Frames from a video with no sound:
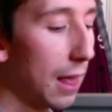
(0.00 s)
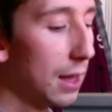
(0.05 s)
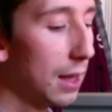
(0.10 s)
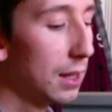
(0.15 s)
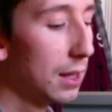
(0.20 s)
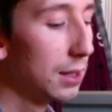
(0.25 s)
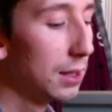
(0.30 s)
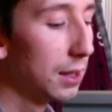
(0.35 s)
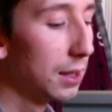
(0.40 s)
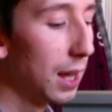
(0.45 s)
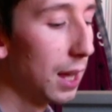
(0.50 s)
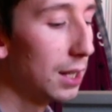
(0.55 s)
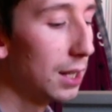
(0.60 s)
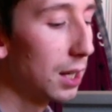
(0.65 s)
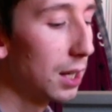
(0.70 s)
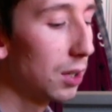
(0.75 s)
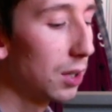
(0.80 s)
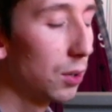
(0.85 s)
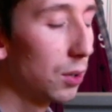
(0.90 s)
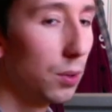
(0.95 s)
So there's
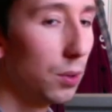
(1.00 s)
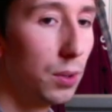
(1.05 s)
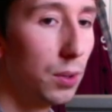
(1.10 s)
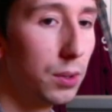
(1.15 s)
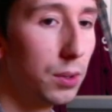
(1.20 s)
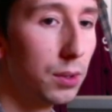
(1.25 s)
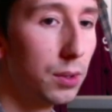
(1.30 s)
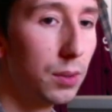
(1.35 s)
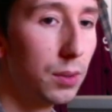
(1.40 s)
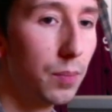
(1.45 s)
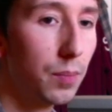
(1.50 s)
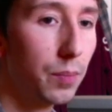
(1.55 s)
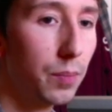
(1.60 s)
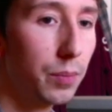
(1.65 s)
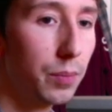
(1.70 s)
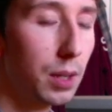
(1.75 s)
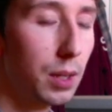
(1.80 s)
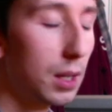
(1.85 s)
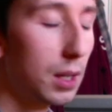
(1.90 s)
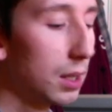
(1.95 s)
our chords.
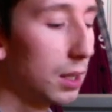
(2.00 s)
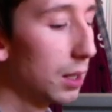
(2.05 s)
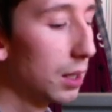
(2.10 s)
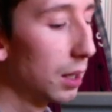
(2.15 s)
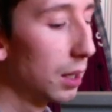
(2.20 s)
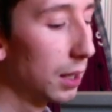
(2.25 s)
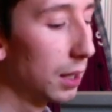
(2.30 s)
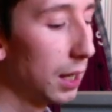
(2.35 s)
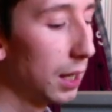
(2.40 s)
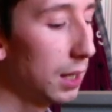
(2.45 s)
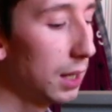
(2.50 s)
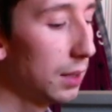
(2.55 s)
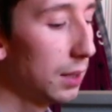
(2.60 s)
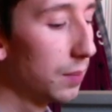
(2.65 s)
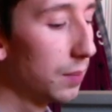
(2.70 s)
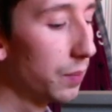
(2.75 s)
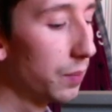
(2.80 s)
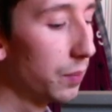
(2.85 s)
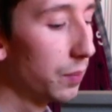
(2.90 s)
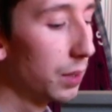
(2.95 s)
Okay.
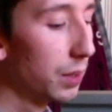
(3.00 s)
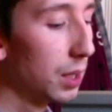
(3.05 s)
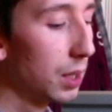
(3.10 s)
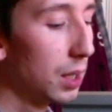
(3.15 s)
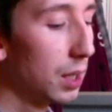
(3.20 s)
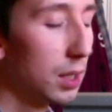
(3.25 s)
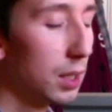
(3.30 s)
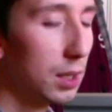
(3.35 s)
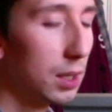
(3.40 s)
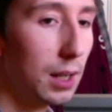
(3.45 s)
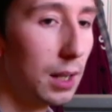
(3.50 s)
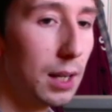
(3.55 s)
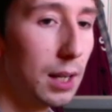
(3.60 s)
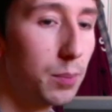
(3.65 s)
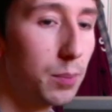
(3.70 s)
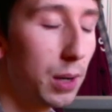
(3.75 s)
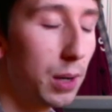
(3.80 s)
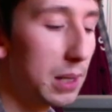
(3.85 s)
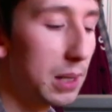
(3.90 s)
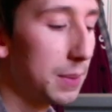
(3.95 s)
So let's
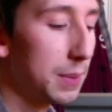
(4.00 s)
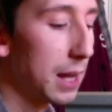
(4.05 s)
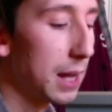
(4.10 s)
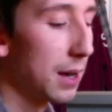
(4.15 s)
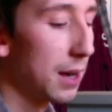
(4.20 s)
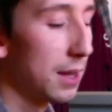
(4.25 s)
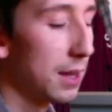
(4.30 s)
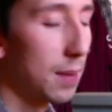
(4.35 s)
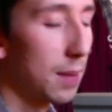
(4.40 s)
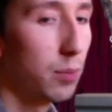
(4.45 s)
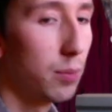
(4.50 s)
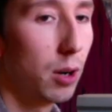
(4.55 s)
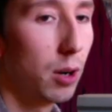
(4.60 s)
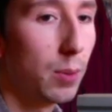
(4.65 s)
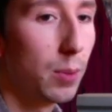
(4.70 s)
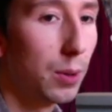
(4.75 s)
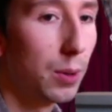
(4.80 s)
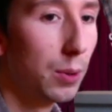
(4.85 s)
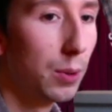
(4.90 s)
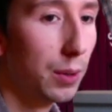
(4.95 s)
break them down in their
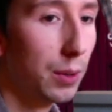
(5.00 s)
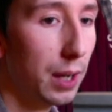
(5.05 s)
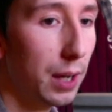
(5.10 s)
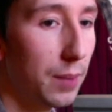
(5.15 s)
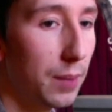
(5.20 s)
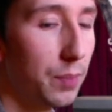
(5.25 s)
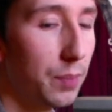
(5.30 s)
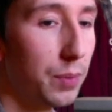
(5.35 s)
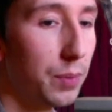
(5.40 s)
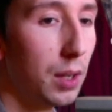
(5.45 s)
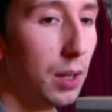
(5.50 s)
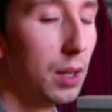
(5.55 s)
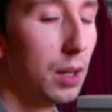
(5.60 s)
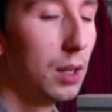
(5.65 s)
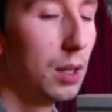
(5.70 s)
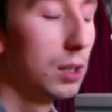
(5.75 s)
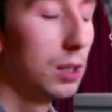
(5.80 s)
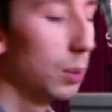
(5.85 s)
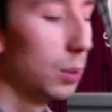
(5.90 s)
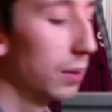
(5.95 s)
proper order.
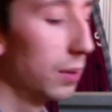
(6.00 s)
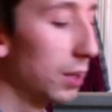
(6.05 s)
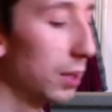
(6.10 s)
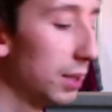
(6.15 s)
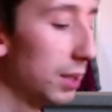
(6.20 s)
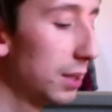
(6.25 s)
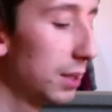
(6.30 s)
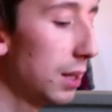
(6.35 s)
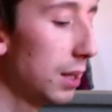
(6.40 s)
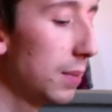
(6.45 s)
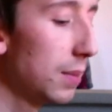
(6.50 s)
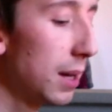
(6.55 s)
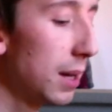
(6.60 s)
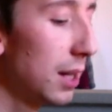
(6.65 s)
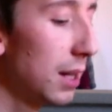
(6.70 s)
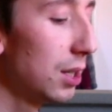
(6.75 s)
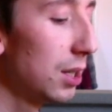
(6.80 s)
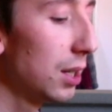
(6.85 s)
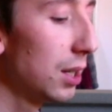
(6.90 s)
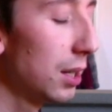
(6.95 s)
So we've got C
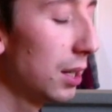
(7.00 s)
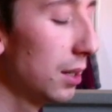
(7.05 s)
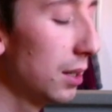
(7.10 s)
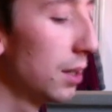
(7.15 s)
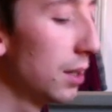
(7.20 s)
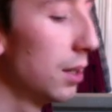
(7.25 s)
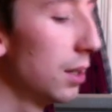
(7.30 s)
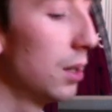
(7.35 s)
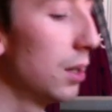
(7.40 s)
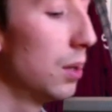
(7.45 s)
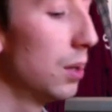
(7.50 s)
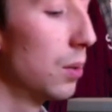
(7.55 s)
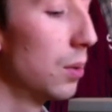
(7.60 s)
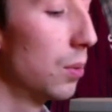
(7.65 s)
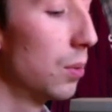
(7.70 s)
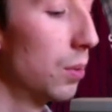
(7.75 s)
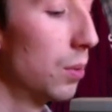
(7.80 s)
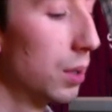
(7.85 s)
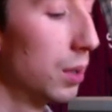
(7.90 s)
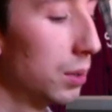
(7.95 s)
major.
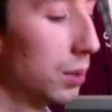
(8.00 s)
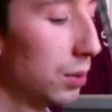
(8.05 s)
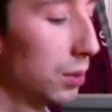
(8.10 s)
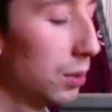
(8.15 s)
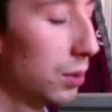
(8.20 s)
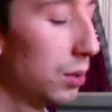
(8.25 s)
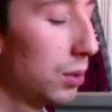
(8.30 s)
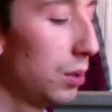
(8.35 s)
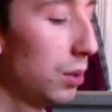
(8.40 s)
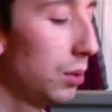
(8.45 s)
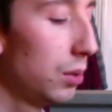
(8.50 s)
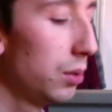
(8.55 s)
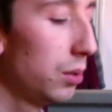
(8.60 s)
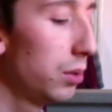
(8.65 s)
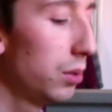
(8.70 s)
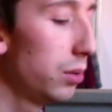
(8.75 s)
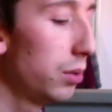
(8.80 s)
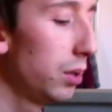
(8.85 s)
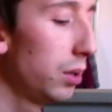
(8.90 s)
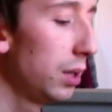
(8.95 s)
1, 2,
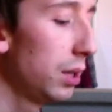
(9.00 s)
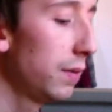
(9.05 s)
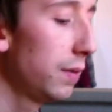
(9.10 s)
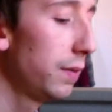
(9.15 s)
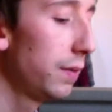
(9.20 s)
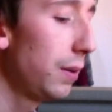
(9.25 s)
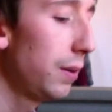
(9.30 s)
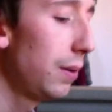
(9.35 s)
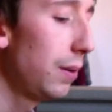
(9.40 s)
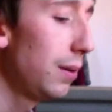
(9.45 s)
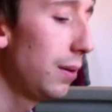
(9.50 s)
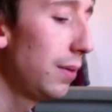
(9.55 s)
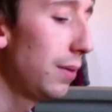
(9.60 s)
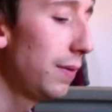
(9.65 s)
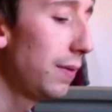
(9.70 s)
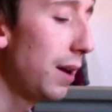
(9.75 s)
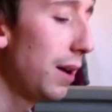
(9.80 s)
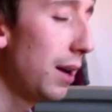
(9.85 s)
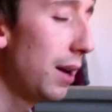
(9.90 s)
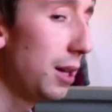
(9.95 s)
3, 4,
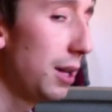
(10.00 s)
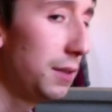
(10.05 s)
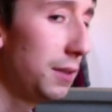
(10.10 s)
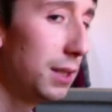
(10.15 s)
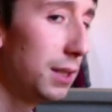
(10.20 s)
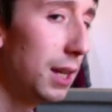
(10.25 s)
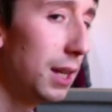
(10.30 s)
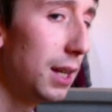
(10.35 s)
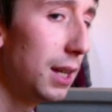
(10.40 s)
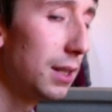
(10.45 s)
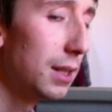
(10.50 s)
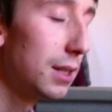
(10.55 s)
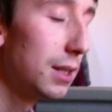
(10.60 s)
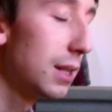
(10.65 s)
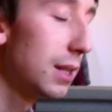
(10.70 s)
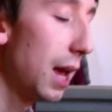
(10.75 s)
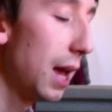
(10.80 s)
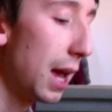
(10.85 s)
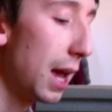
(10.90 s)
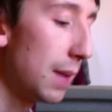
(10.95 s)
5, 6
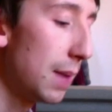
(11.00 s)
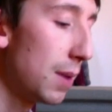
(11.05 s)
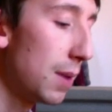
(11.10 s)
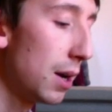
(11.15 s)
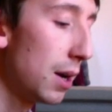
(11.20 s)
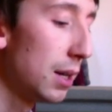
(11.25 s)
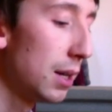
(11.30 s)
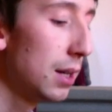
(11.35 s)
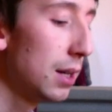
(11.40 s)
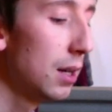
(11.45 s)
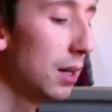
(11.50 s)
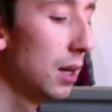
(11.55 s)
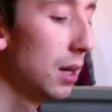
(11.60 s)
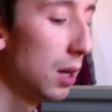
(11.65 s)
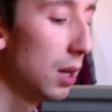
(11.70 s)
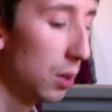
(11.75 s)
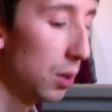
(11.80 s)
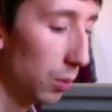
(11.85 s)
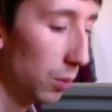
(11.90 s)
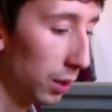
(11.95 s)
to A minor.
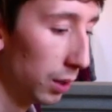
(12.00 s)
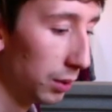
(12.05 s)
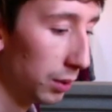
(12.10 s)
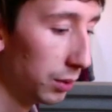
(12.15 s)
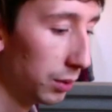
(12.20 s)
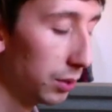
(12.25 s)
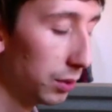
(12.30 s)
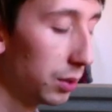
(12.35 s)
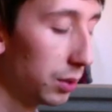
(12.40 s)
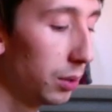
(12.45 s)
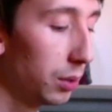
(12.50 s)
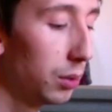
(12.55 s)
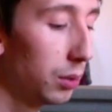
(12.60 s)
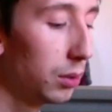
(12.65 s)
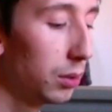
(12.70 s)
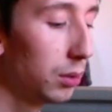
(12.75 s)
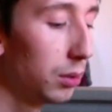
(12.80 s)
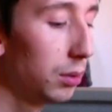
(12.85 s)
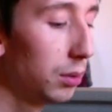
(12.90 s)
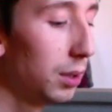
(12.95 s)
1,
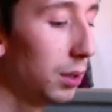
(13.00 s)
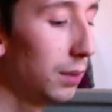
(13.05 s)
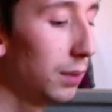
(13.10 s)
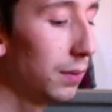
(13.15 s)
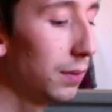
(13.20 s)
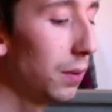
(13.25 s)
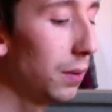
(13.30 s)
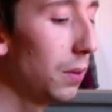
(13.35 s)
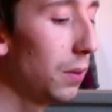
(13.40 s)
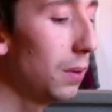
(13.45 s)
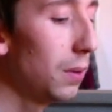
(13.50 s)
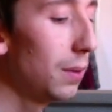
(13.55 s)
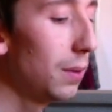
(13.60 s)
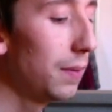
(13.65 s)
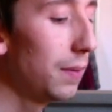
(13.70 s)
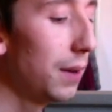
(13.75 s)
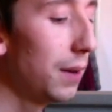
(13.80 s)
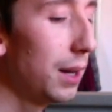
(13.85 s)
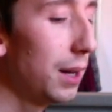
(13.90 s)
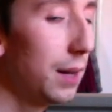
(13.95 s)
2, 3,
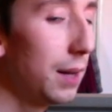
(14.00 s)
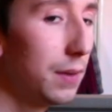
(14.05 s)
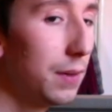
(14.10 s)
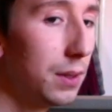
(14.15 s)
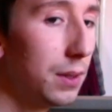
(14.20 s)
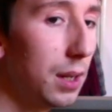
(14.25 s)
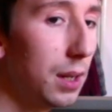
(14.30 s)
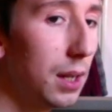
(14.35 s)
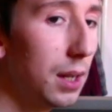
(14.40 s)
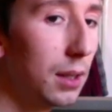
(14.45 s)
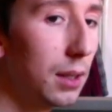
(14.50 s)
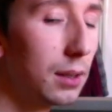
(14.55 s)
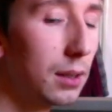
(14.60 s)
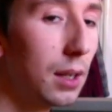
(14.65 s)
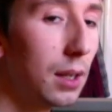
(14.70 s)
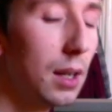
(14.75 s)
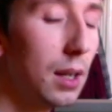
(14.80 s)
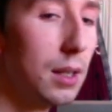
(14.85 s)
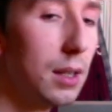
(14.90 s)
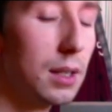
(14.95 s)
4, 5, 6
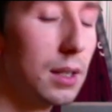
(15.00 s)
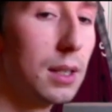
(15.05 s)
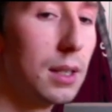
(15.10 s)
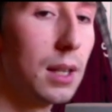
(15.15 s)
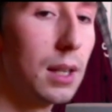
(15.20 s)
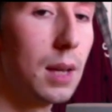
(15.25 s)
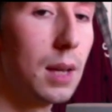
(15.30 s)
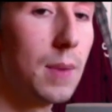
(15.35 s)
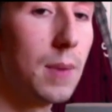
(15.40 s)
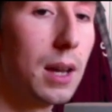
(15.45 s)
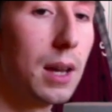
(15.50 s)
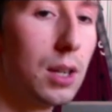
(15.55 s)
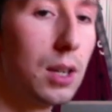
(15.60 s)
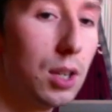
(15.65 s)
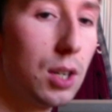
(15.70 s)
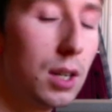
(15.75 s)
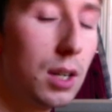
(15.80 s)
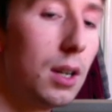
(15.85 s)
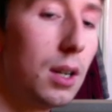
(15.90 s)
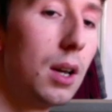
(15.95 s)
to C
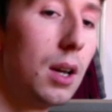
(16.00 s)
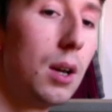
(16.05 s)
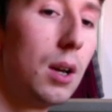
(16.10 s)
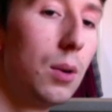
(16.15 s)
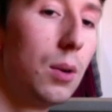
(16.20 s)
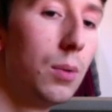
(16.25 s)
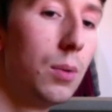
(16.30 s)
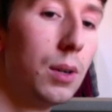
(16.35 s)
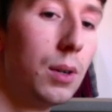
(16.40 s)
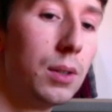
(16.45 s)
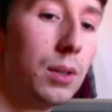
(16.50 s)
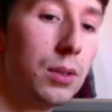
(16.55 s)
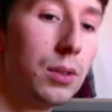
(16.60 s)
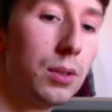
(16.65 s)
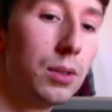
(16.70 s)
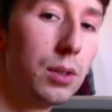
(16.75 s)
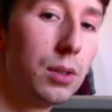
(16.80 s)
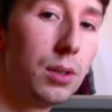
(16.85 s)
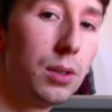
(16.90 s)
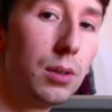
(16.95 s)
major.
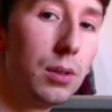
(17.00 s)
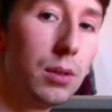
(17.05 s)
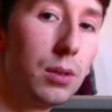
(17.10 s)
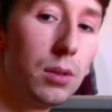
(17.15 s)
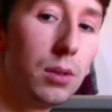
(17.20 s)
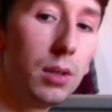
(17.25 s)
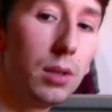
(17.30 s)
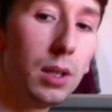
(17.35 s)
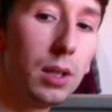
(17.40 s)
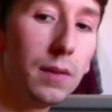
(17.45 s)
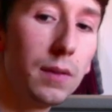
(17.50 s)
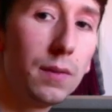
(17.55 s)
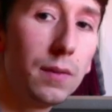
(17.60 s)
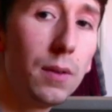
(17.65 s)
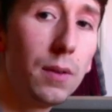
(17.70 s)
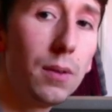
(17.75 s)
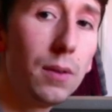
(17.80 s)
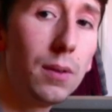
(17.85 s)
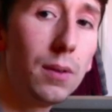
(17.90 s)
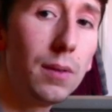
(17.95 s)
1, 2, 3,
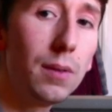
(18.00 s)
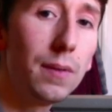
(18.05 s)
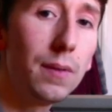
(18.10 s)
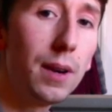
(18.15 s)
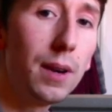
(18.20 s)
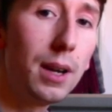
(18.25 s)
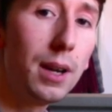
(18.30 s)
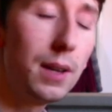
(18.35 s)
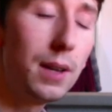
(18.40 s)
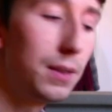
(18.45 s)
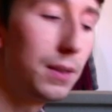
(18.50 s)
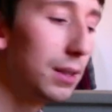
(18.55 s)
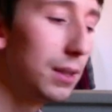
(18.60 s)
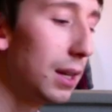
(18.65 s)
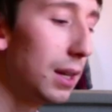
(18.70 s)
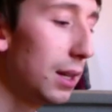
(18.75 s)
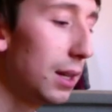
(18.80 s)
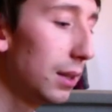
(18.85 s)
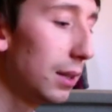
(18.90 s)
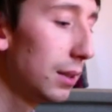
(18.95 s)
4, 5,
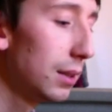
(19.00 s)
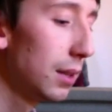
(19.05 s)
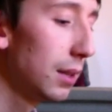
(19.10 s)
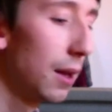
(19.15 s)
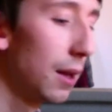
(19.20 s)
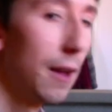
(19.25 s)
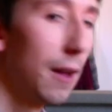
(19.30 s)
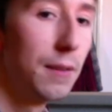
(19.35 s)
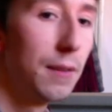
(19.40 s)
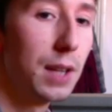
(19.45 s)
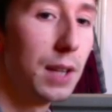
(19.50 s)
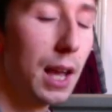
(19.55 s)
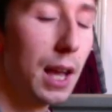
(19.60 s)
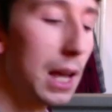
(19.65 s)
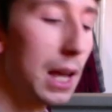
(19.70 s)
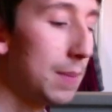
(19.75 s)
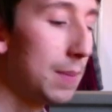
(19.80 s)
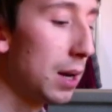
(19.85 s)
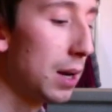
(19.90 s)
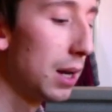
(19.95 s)
6 to
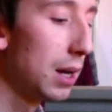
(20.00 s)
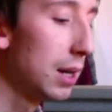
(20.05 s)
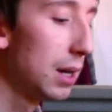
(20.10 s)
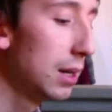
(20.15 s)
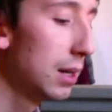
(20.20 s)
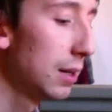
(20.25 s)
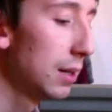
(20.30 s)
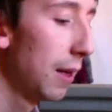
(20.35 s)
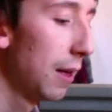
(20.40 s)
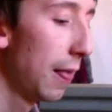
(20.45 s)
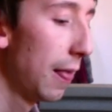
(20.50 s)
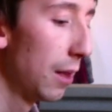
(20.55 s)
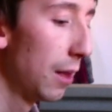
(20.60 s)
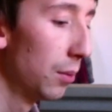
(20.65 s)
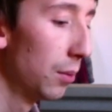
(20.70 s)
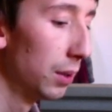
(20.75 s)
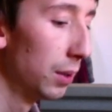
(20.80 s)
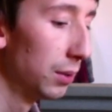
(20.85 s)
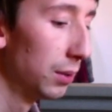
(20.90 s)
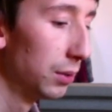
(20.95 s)
A minor.
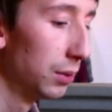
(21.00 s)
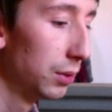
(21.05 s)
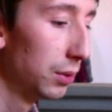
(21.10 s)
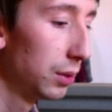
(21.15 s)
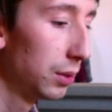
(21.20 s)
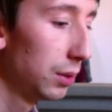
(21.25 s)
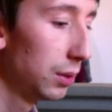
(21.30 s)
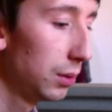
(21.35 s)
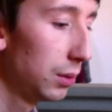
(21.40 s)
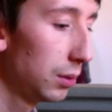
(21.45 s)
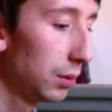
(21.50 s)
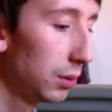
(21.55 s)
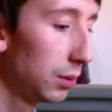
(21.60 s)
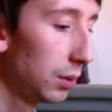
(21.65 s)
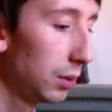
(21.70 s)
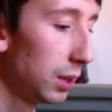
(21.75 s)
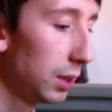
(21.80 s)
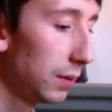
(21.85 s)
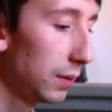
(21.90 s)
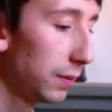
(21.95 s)
1, 2,
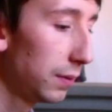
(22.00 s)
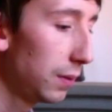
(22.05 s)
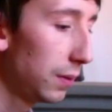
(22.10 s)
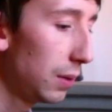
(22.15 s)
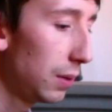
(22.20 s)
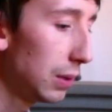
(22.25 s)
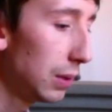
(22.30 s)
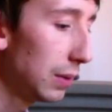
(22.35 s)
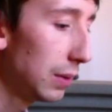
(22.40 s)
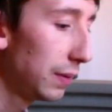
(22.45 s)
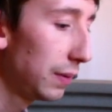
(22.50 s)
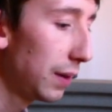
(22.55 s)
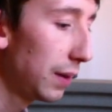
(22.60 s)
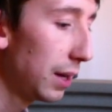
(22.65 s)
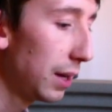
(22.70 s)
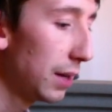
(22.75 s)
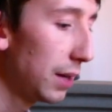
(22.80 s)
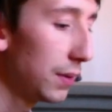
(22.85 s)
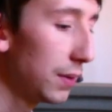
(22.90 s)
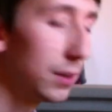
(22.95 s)
3, 4,
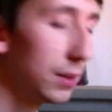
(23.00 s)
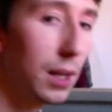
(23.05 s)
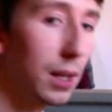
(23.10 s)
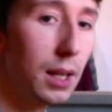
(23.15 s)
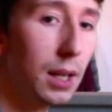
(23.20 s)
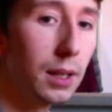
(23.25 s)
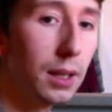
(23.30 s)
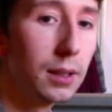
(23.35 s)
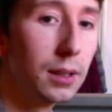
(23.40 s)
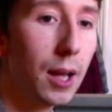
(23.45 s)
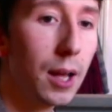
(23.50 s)
5, 6